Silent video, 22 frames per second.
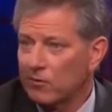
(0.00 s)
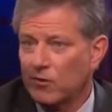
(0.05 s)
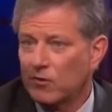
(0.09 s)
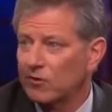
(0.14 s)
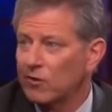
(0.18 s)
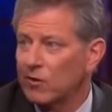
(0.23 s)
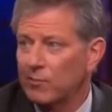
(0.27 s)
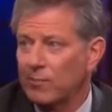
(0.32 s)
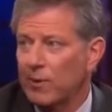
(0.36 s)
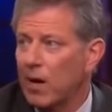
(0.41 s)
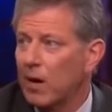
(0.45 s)
This
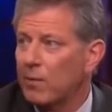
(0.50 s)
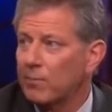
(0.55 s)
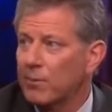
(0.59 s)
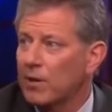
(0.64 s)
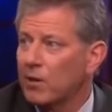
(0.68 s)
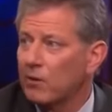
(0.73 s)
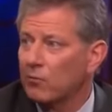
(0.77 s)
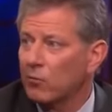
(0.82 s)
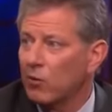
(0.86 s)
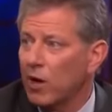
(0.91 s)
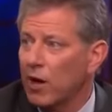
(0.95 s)
isn't about
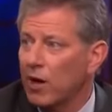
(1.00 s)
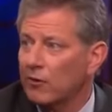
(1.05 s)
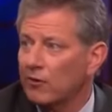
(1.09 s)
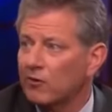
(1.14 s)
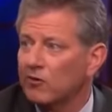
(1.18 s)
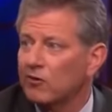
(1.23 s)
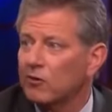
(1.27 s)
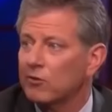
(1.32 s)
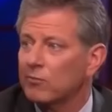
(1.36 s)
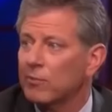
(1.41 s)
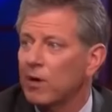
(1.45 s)
being right.
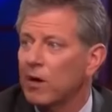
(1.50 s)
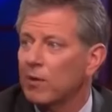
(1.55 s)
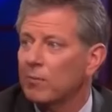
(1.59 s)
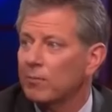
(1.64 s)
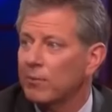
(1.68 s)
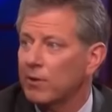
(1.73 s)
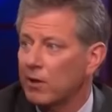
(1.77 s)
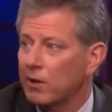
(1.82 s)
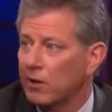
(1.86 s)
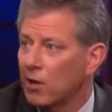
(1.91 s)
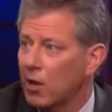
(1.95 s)
This is
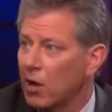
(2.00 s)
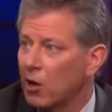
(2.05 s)
about being